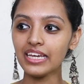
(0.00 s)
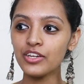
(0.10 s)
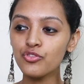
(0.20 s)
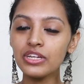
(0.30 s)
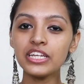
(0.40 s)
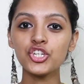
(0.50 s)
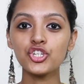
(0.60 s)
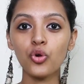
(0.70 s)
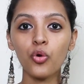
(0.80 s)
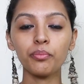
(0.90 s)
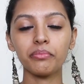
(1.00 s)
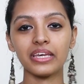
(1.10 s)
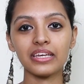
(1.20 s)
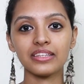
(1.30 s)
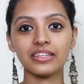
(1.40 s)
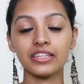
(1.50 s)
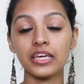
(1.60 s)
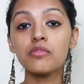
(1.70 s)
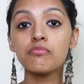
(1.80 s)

it really showed me the